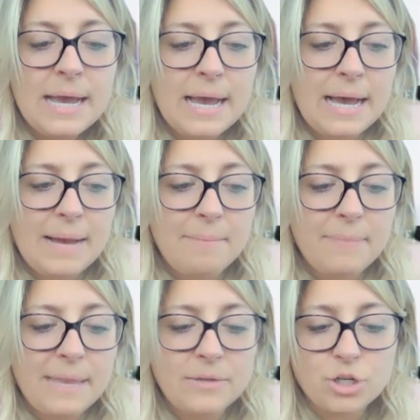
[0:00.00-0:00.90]

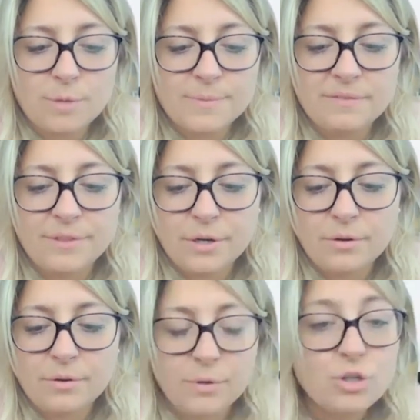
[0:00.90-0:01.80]
in terms of
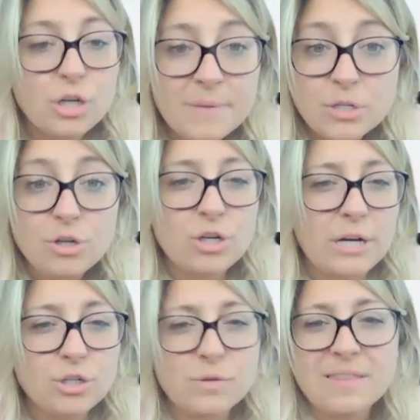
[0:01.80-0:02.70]
their treatment
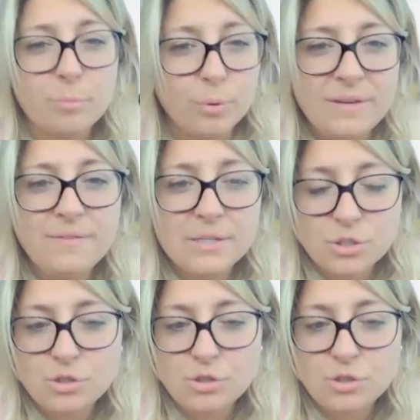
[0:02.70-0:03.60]
trajectory, the
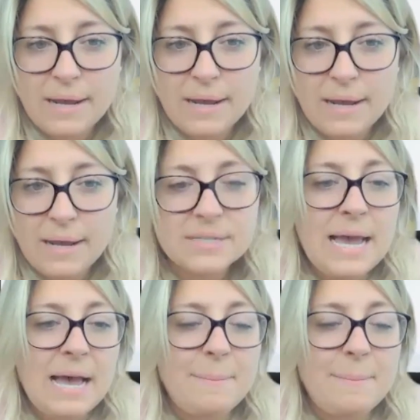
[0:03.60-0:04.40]
previous trials,